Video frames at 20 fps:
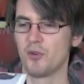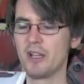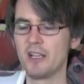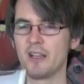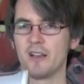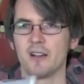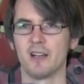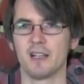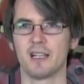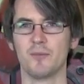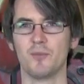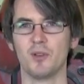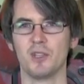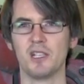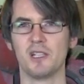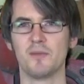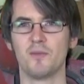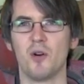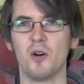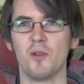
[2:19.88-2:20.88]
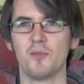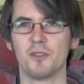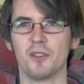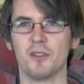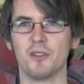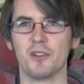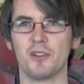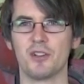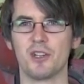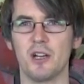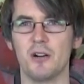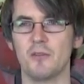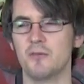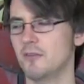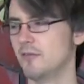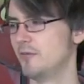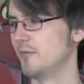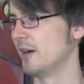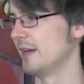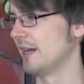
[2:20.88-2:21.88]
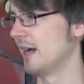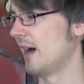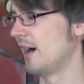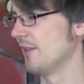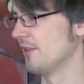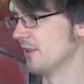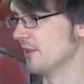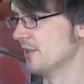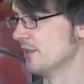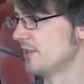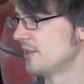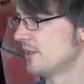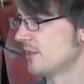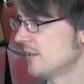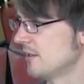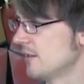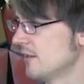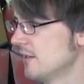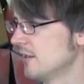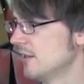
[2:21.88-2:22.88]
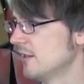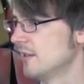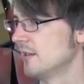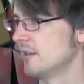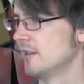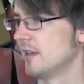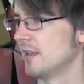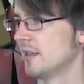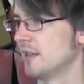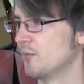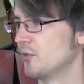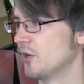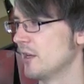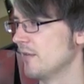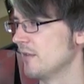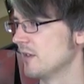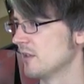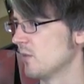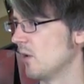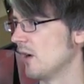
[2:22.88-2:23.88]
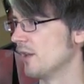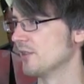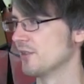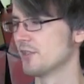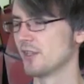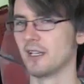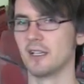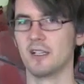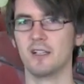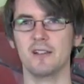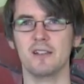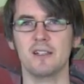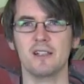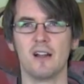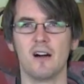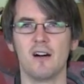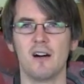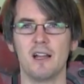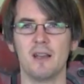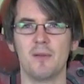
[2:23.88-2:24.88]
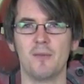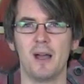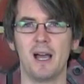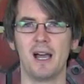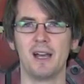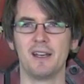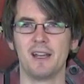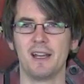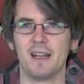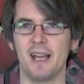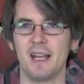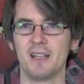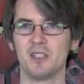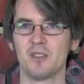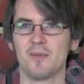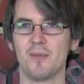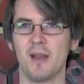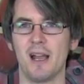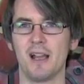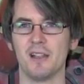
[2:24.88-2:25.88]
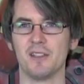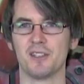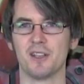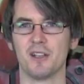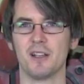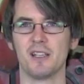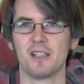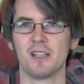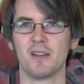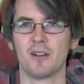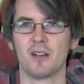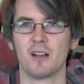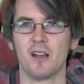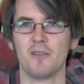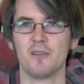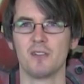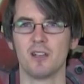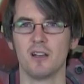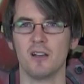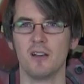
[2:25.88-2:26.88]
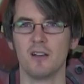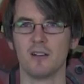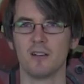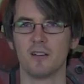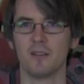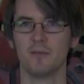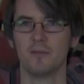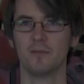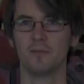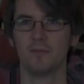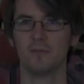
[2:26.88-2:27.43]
pretty good. I can put these pops on the shelf with my others and the previous ones included Iron Man and Ant-Man, so let's have a closer look.